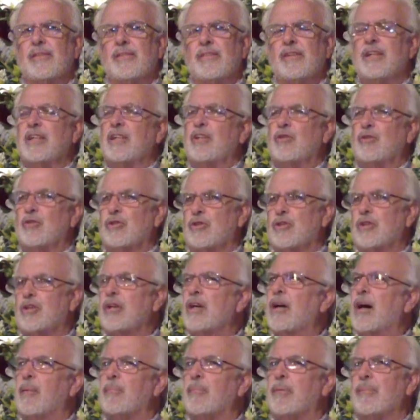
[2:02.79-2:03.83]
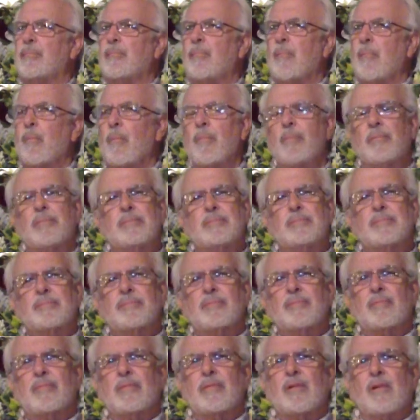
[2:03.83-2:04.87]
Then he took a cup
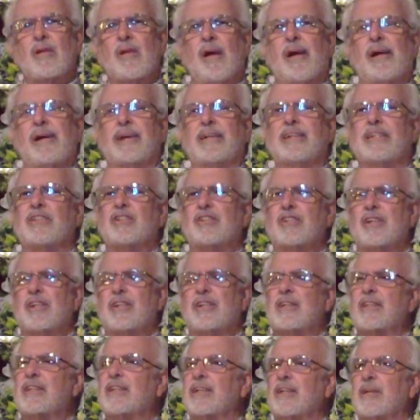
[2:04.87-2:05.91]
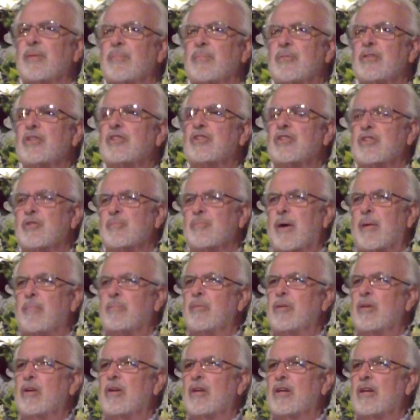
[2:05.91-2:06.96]
and he said to them, "This is my
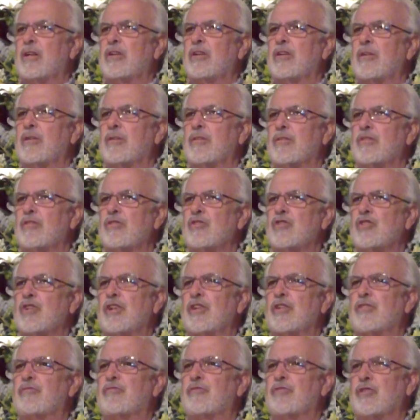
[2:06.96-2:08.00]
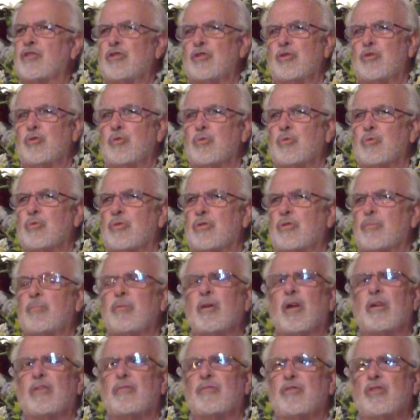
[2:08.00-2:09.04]
blood shed for you, the
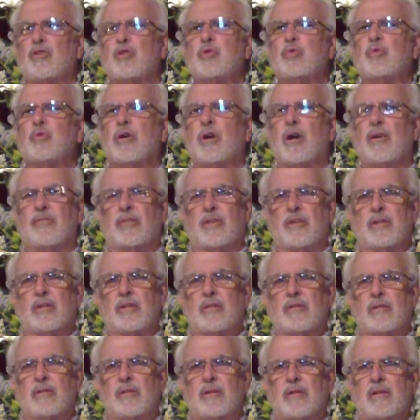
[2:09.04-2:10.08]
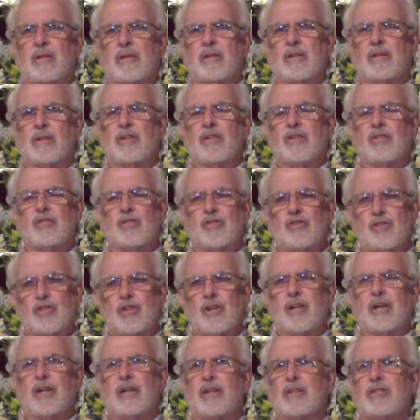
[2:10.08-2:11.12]
blood of the new covenant,
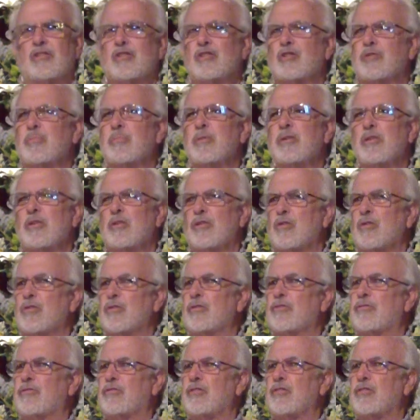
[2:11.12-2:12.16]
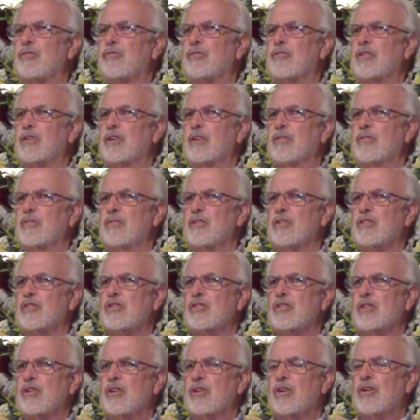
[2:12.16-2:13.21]
shed, spilled for the
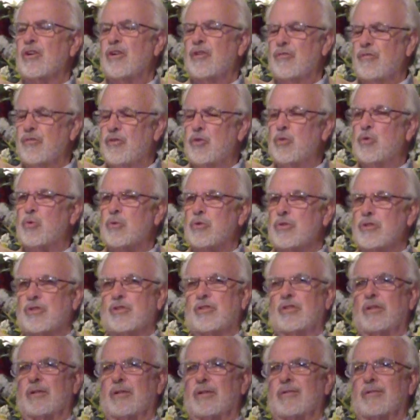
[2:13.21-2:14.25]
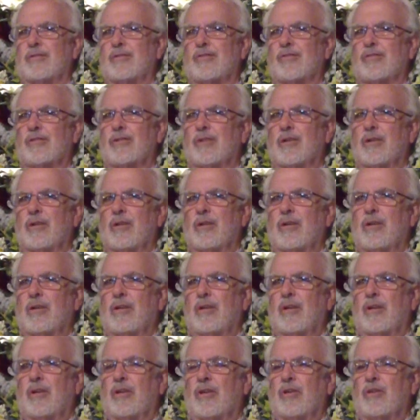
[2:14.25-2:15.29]
forgiveness of your sins.
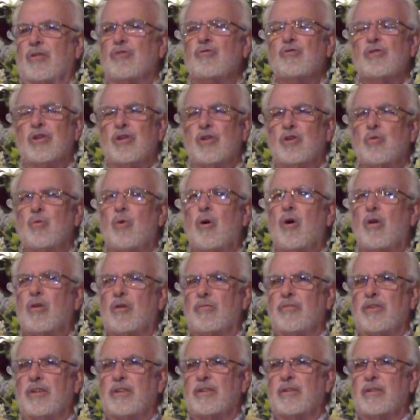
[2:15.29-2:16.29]
Drink you all